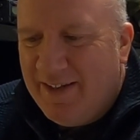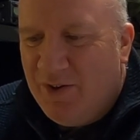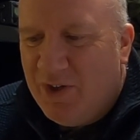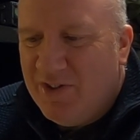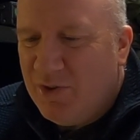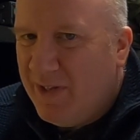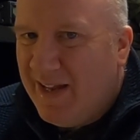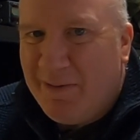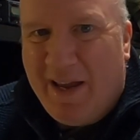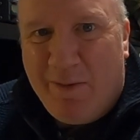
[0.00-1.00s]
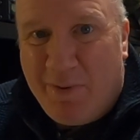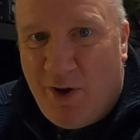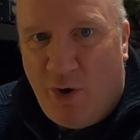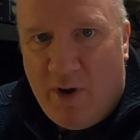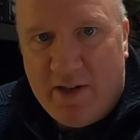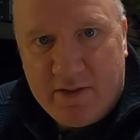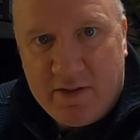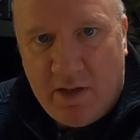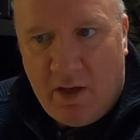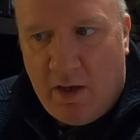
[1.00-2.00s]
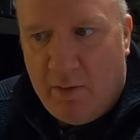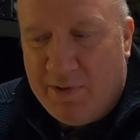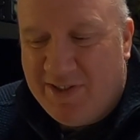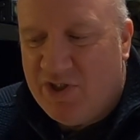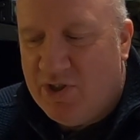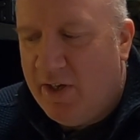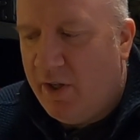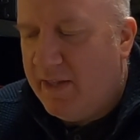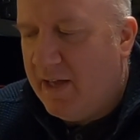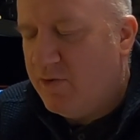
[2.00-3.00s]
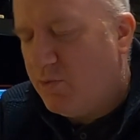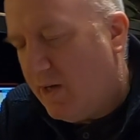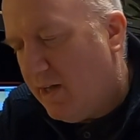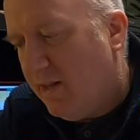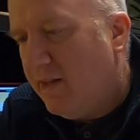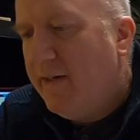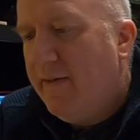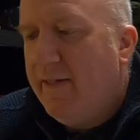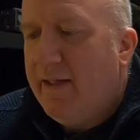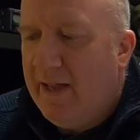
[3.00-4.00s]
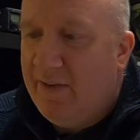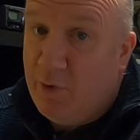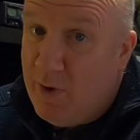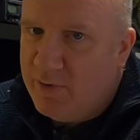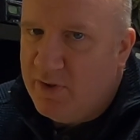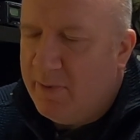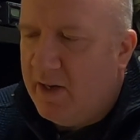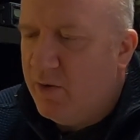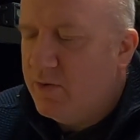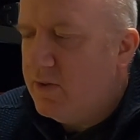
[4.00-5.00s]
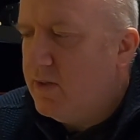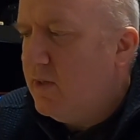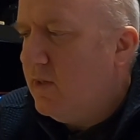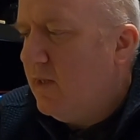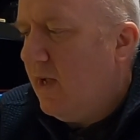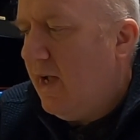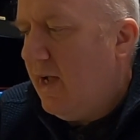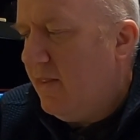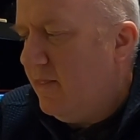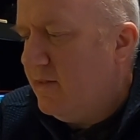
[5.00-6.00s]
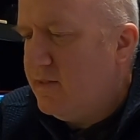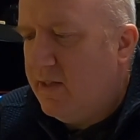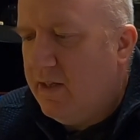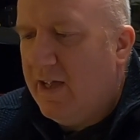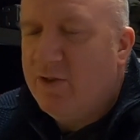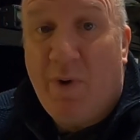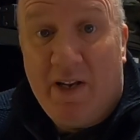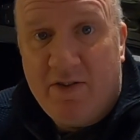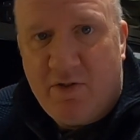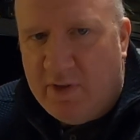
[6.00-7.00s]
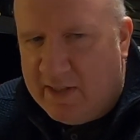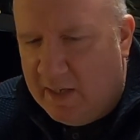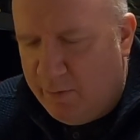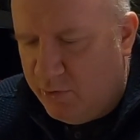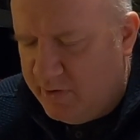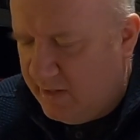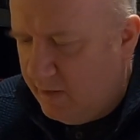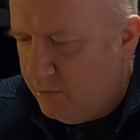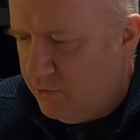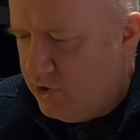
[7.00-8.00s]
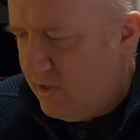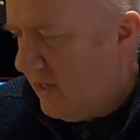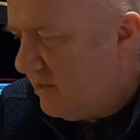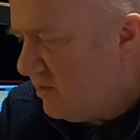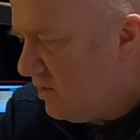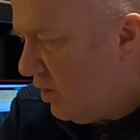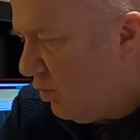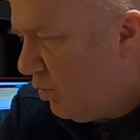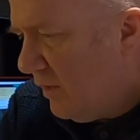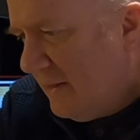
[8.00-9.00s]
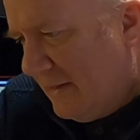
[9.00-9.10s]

can do the APRS positioning on there as well if you're out and about, and as well as doing the keyboard to keyboard chat. So